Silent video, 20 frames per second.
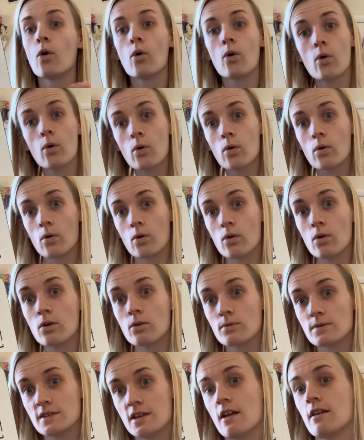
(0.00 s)
Or
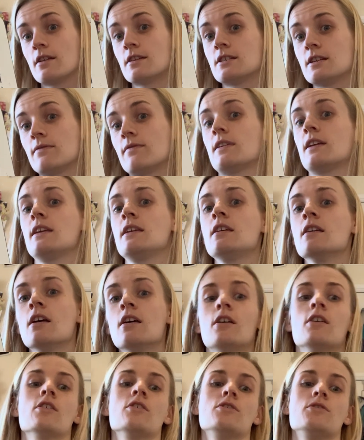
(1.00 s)
alternatively,
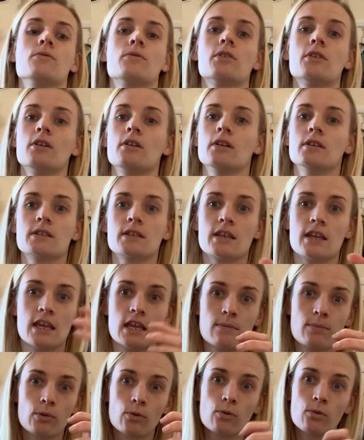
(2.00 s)
you could
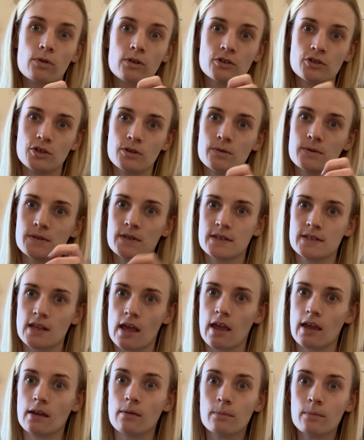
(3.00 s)
keep all the juice the
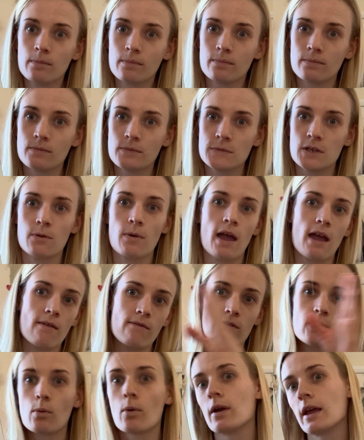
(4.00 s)
same, so
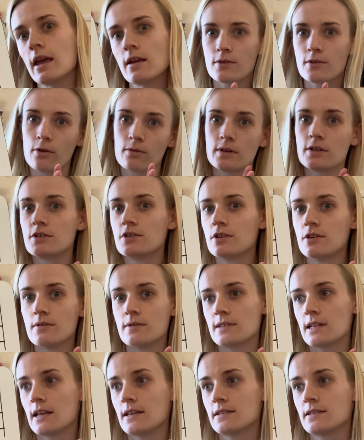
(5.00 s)
everyone orange
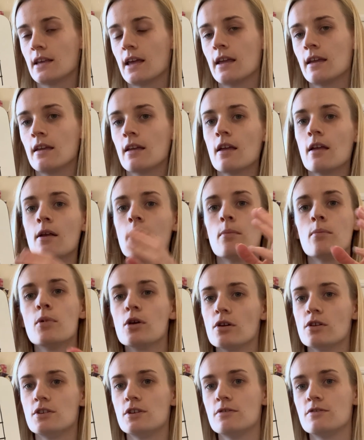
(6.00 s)
juice, let's say,
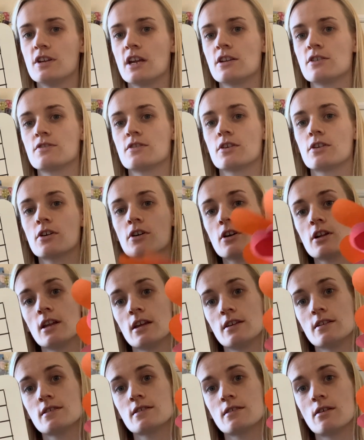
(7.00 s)
but you change the
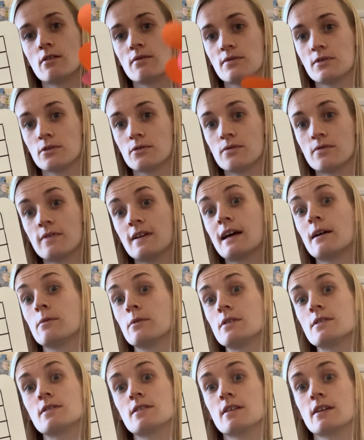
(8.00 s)
colours of your
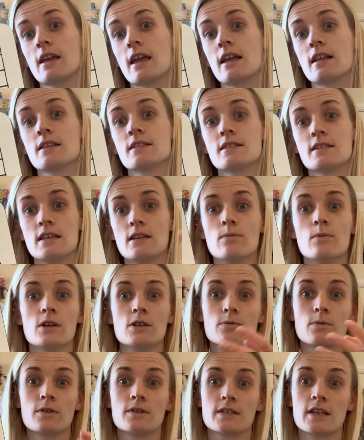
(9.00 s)
flowers, okay, and see
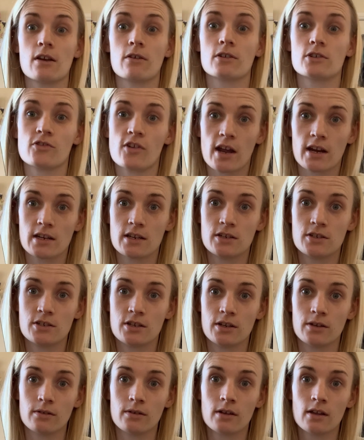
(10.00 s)
which ones they are attracted
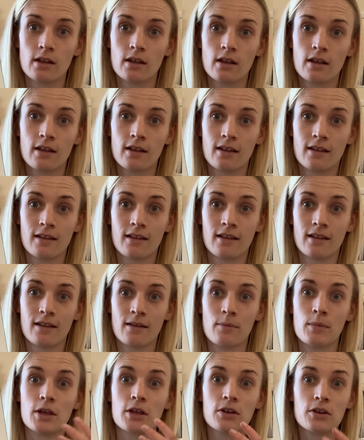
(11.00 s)
to.
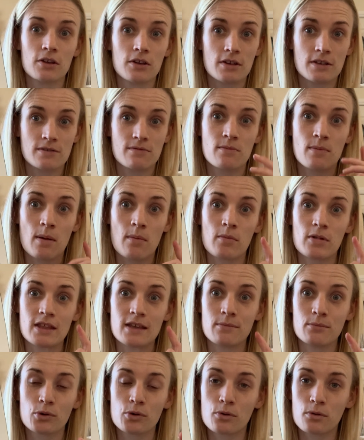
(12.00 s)
Because remember, the
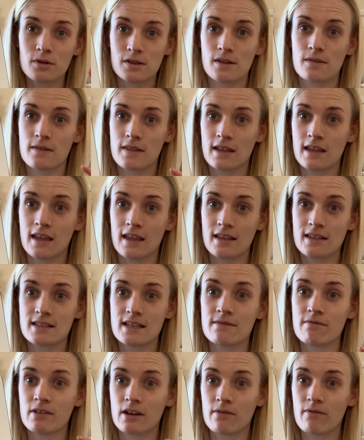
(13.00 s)
important thing is
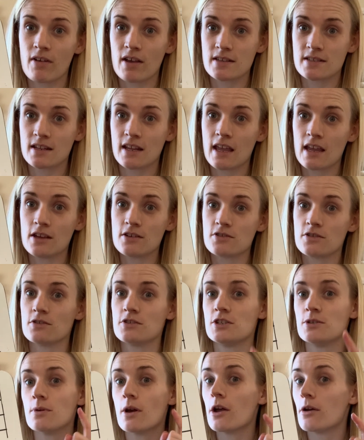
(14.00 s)
in
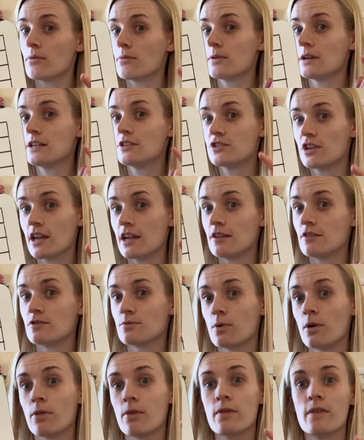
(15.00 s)
investigations, you only change
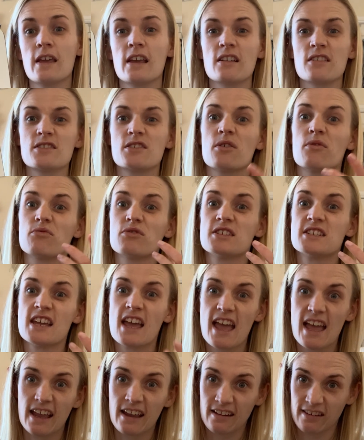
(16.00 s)
one thing. So
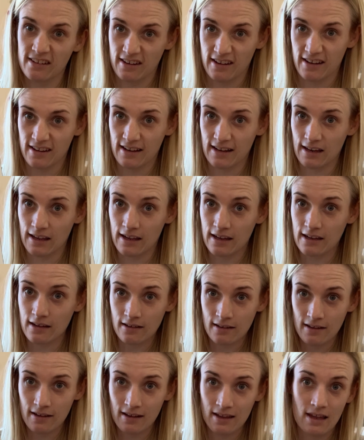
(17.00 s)

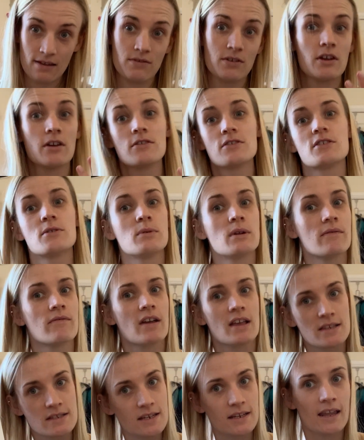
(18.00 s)
technically, if you're going to do an
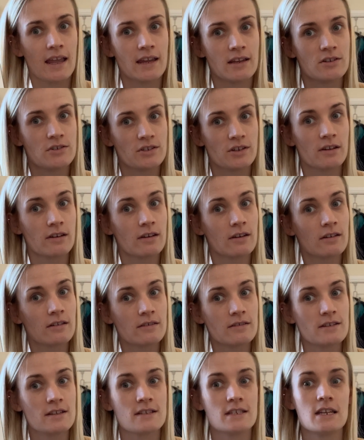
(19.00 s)
investigation
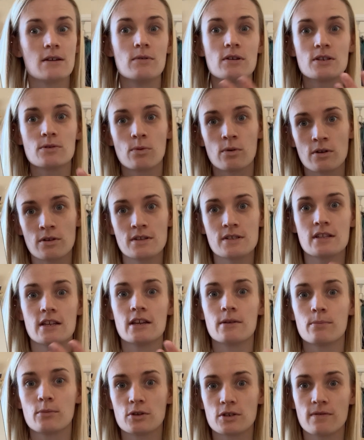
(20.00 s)
to see which ones
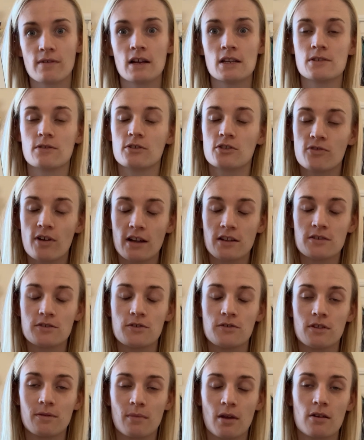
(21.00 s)
the butterflies are attracted
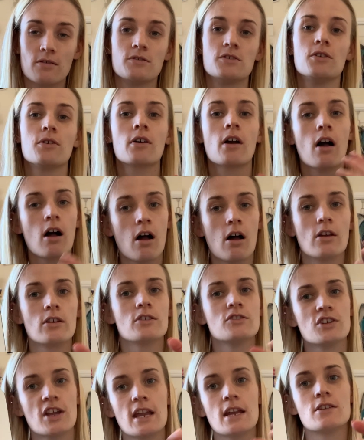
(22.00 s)
to the most, you can't
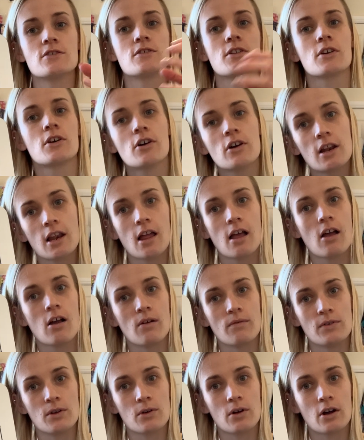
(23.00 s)
change the colour
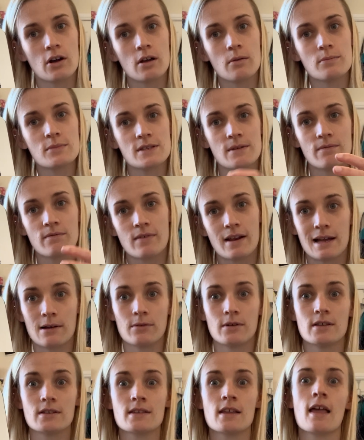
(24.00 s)
of your cup,
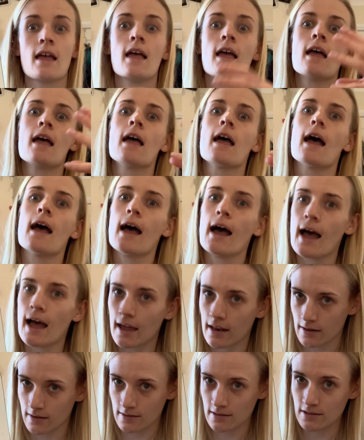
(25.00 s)
sunflowers,
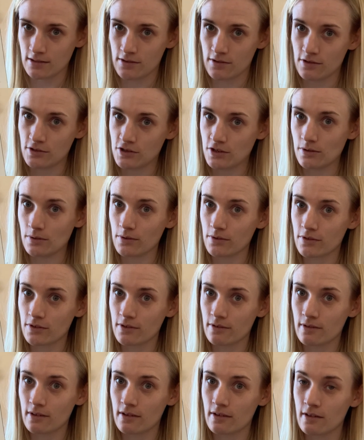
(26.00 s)
and the
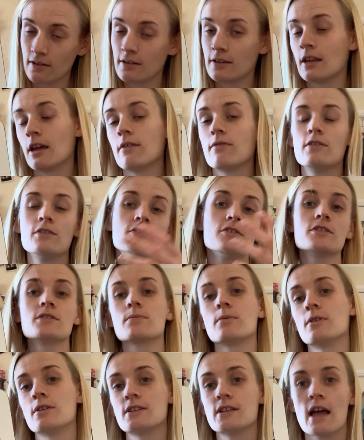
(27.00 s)
juice. Now, if you
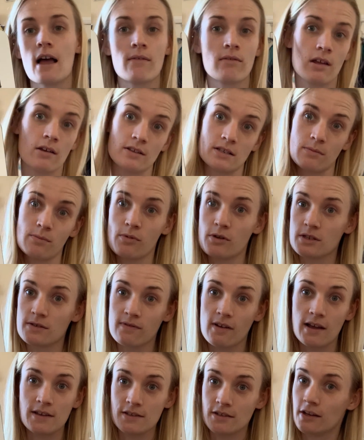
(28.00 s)
just want to have loads of
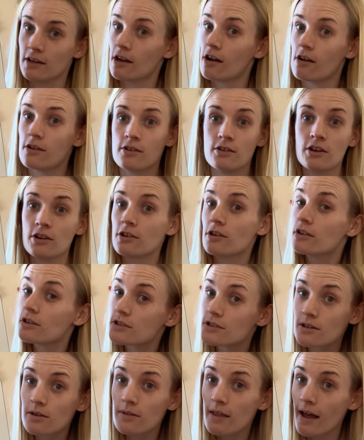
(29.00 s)
butterflies in your garden, you could
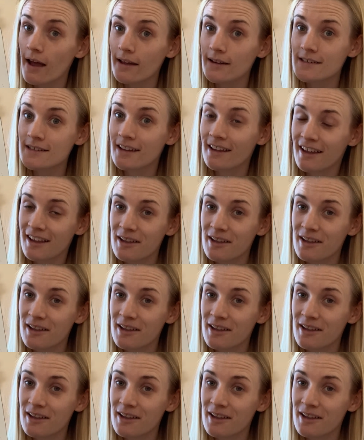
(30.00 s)
do that.